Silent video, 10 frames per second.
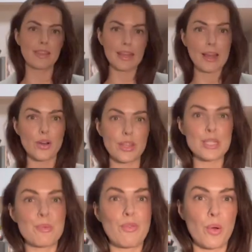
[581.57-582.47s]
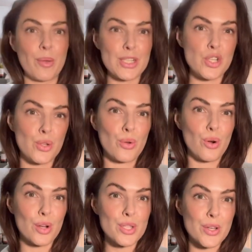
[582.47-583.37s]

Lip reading: think I got this before we went to New York.